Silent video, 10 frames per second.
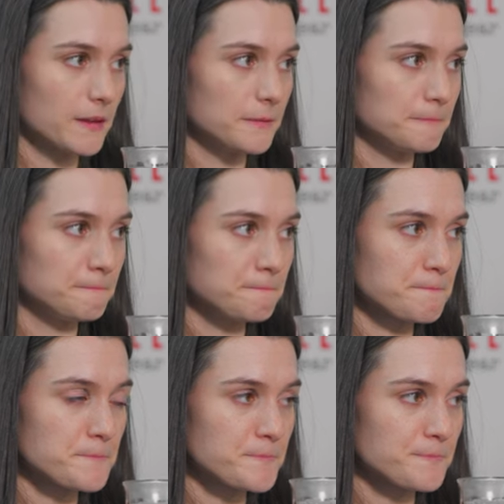
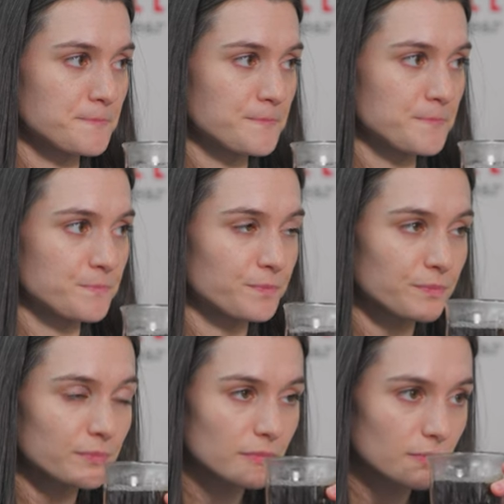
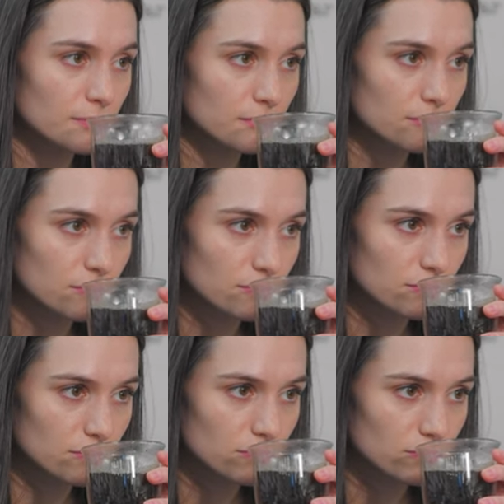
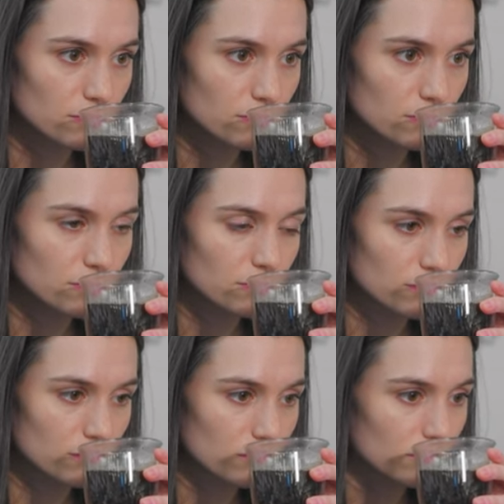
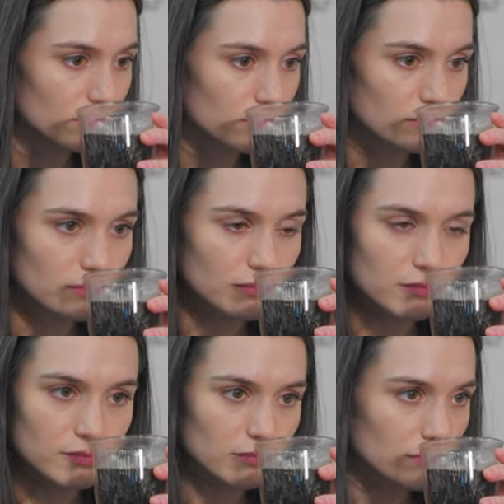
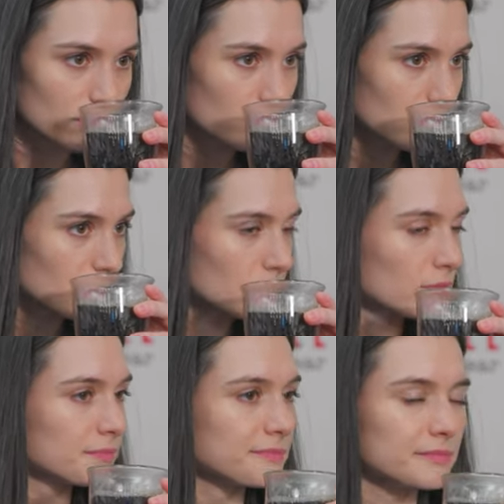
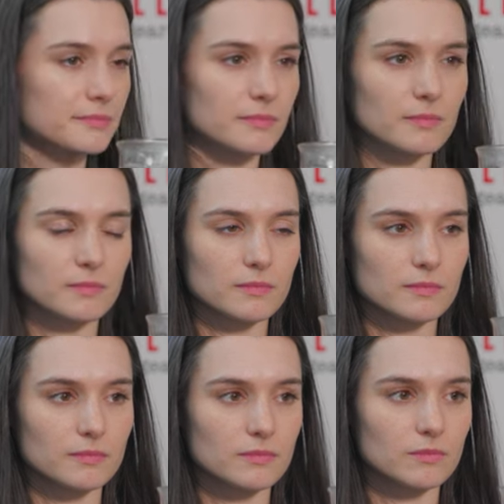
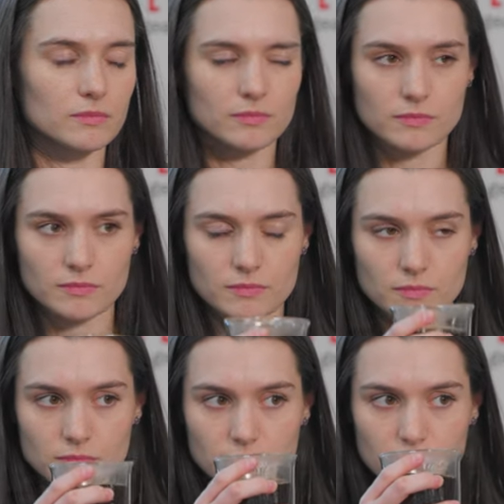
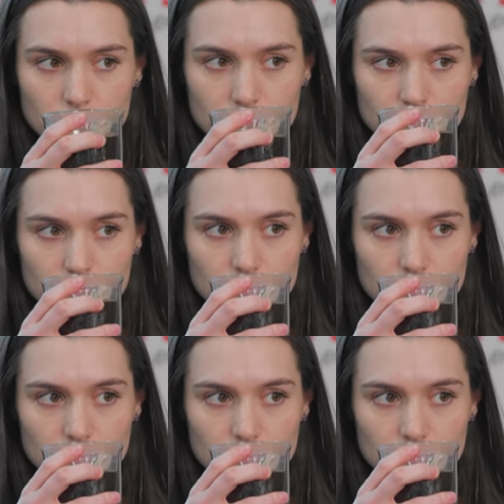Nothing is said.